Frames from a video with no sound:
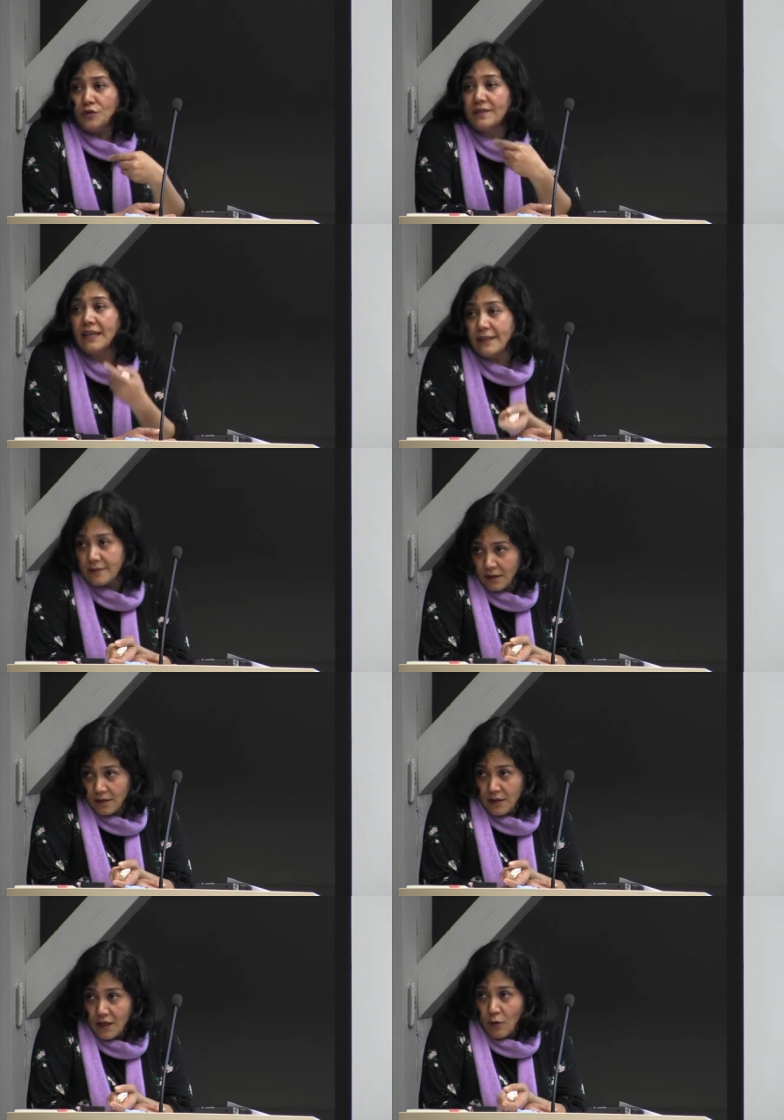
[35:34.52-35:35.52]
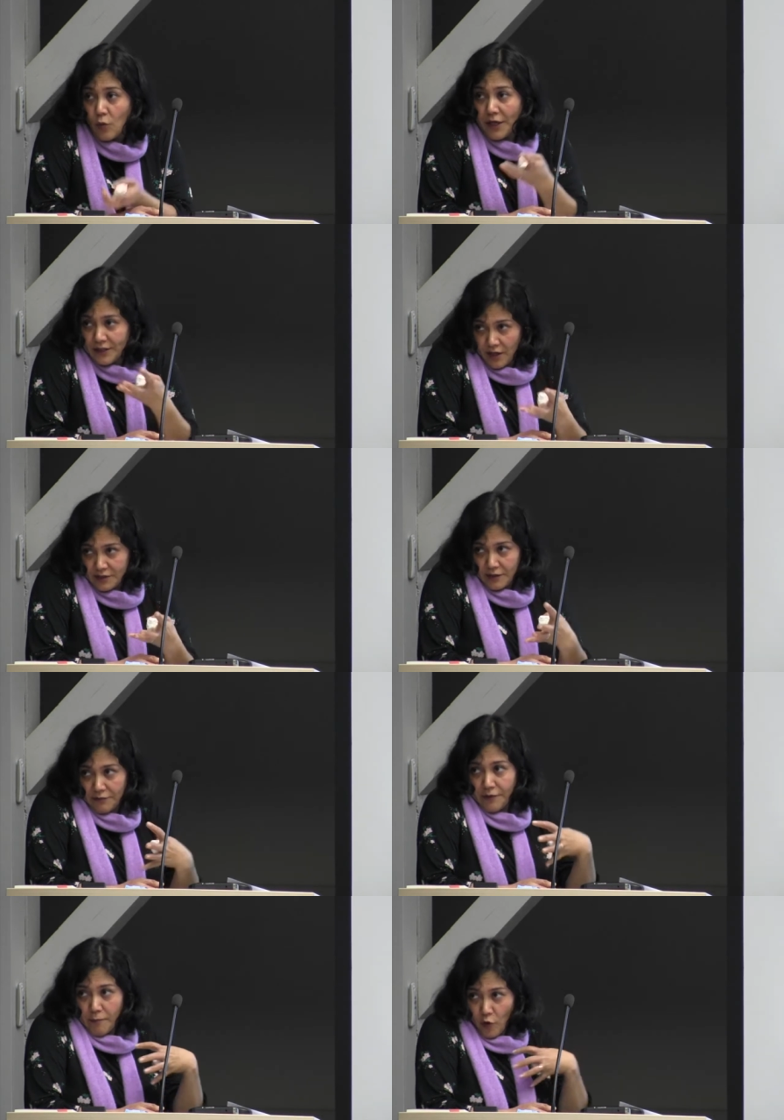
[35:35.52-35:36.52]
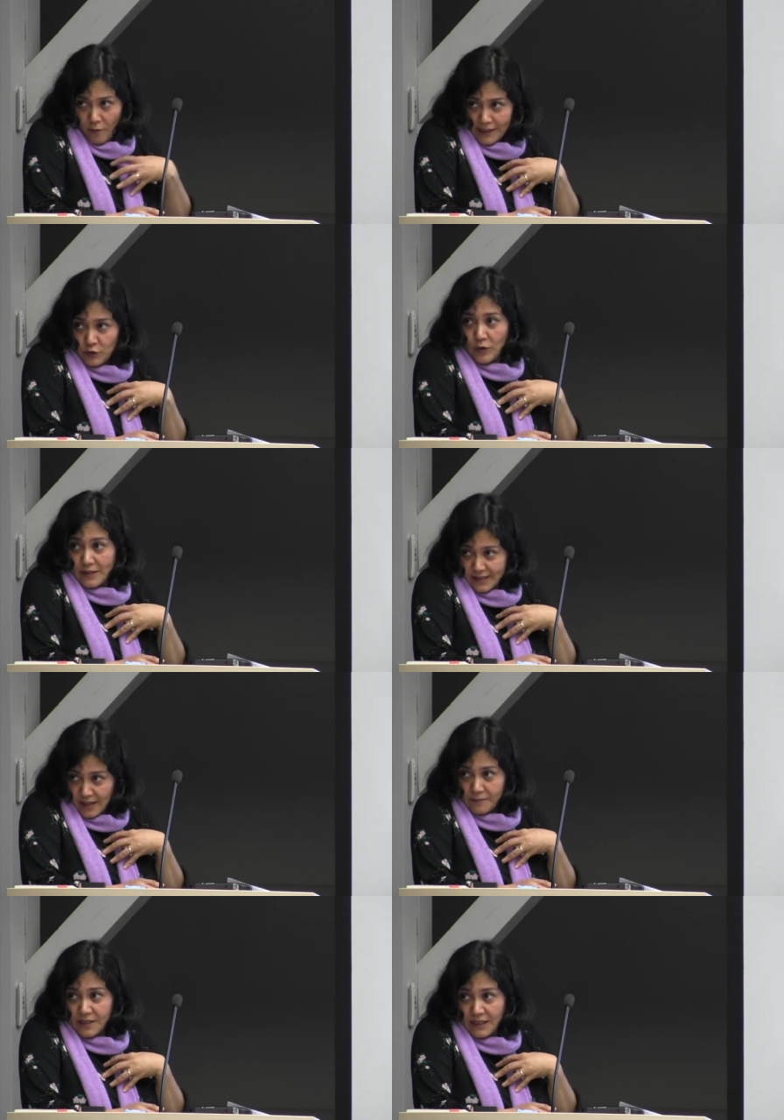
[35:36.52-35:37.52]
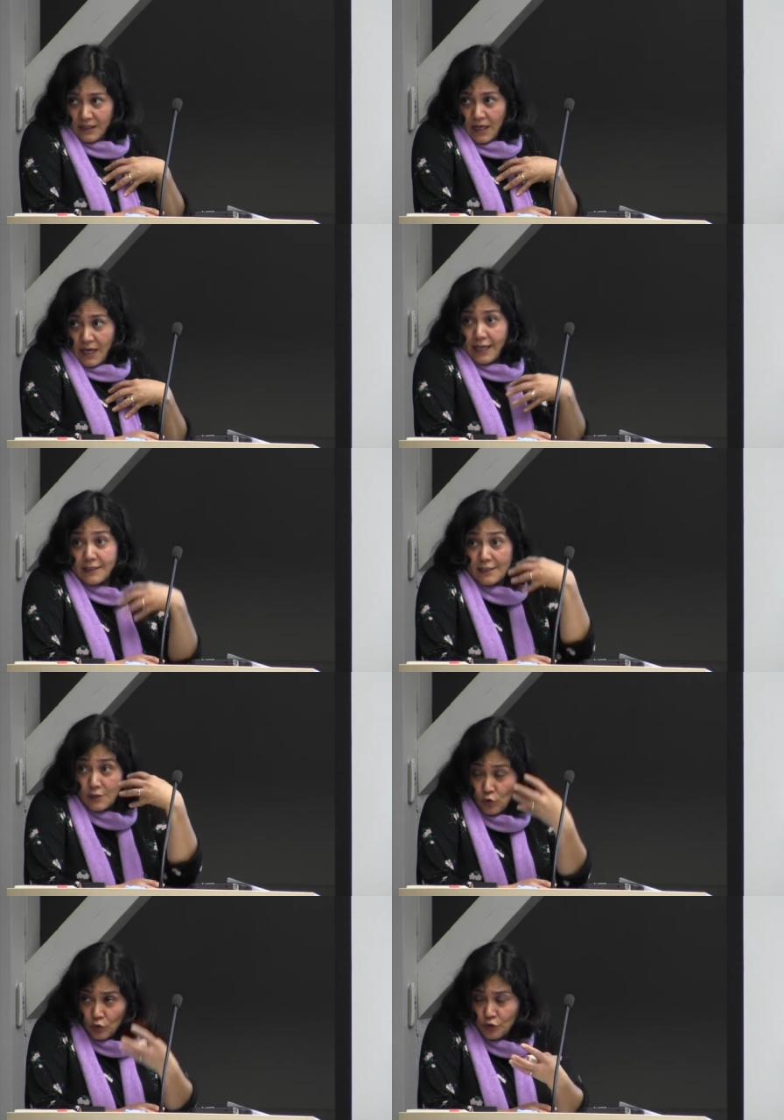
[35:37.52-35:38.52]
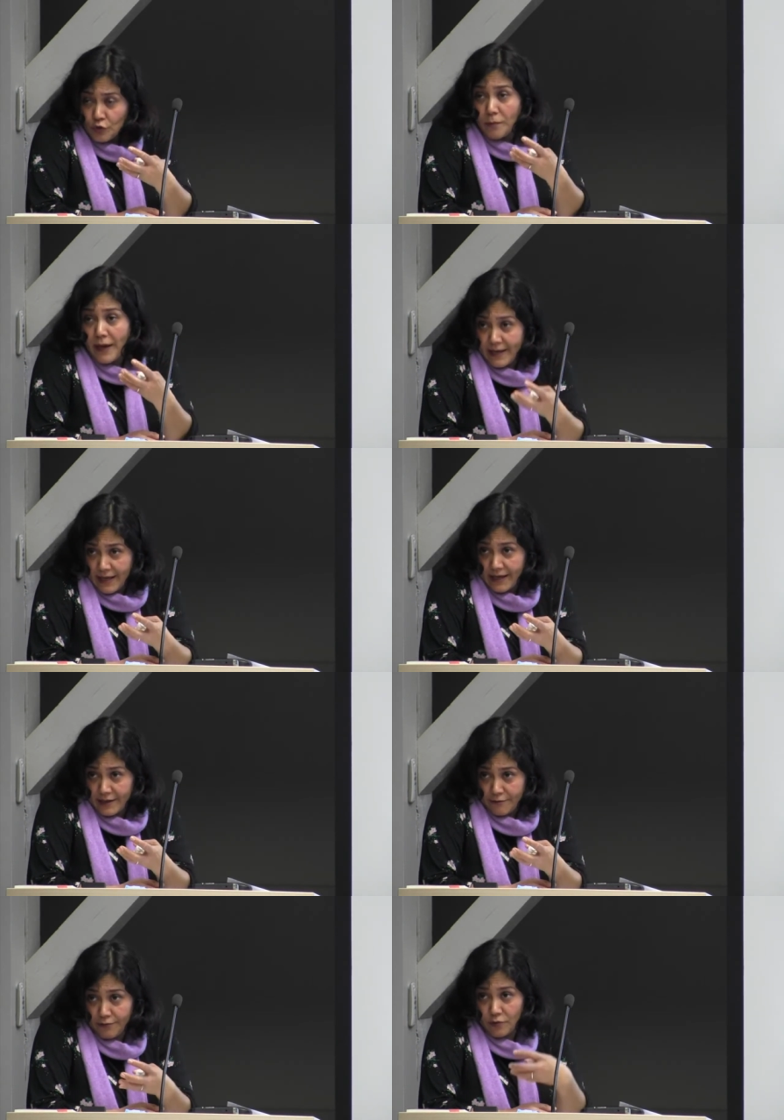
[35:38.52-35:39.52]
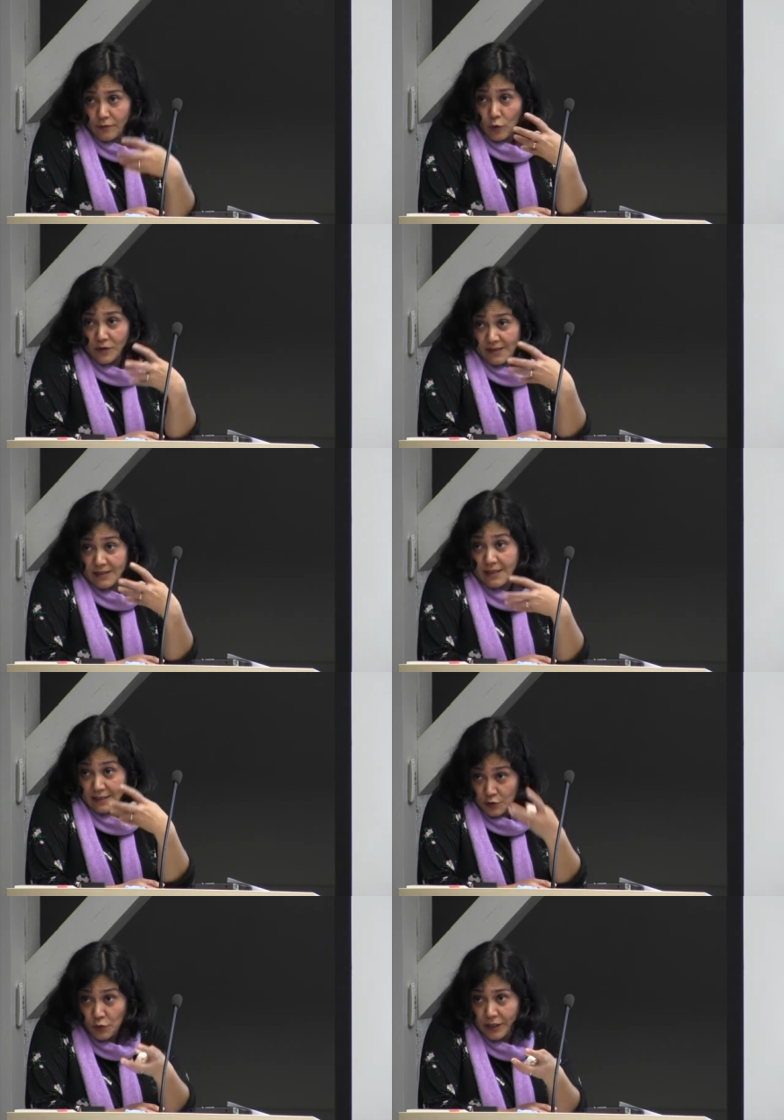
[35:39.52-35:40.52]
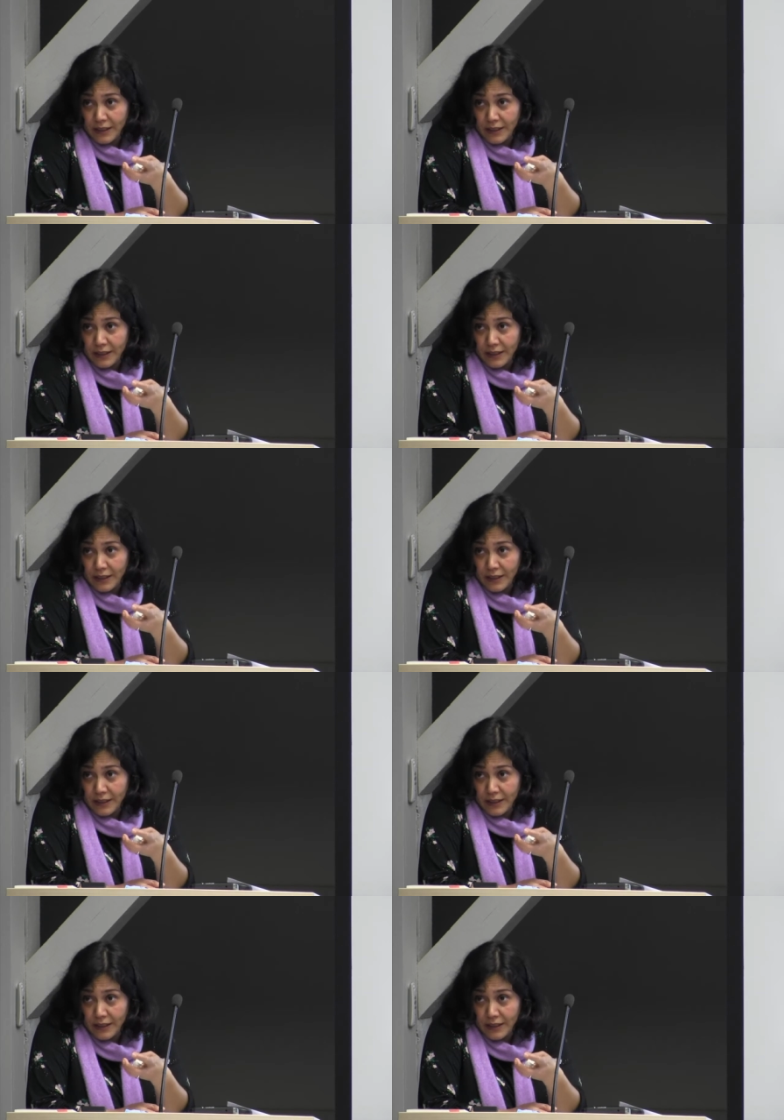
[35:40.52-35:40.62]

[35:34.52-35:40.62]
a good deed. Why not? If a woman doing something, it is good to pay her for what is he's